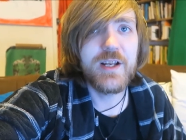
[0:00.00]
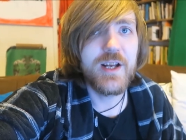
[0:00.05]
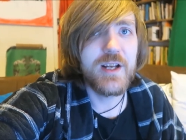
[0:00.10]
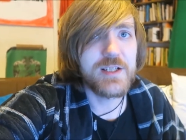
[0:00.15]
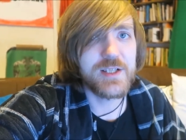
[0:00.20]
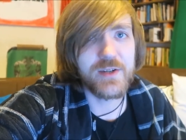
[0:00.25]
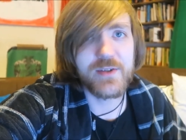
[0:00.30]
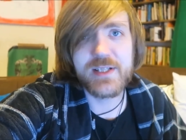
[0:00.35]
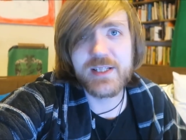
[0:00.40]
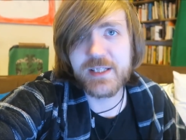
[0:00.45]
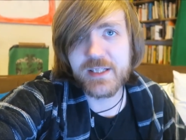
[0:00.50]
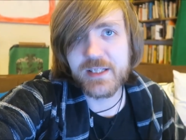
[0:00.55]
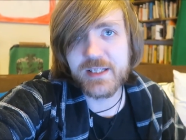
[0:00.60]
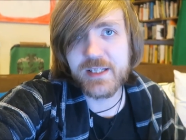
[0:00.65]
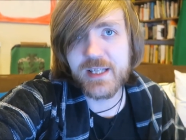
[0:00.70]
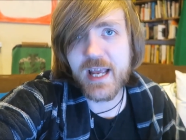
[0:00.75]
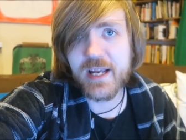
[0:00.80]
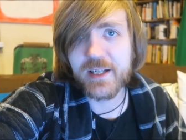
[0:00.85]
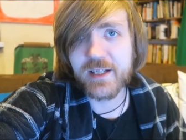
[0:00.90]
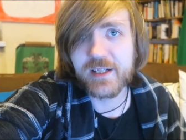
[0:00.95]
So it's
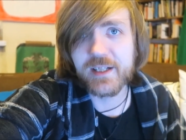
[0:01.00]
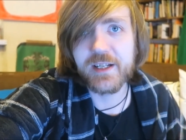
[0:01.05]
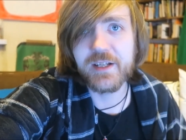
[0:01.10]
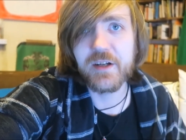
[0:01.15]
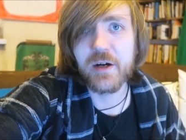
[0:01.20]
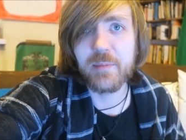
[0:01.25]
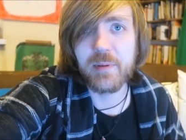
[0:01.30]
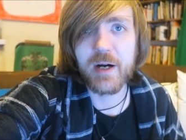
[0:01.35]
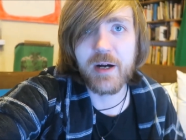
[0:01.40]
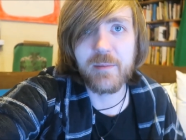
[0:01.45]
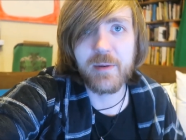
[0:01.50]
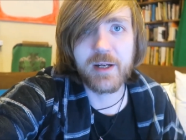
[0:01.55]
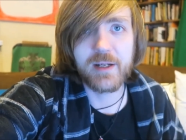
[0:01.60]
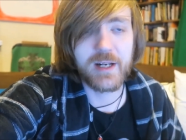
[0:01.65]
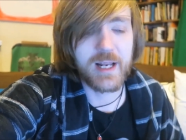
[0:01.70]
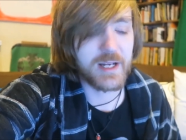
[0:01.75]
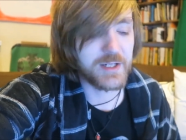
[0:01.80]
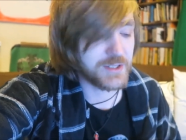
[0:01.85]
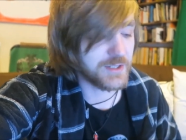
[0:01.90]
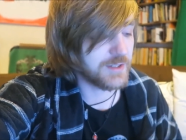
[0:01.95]
technically not part of my
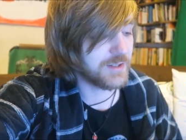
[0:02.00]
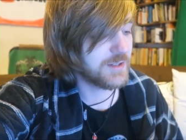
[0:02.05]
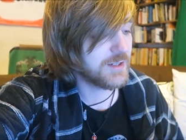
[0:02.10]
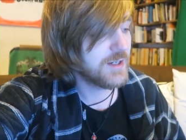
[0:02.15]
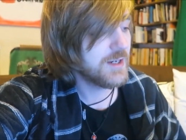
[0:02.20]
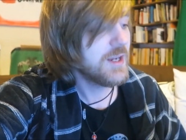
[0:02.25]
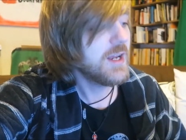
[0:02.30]
collection.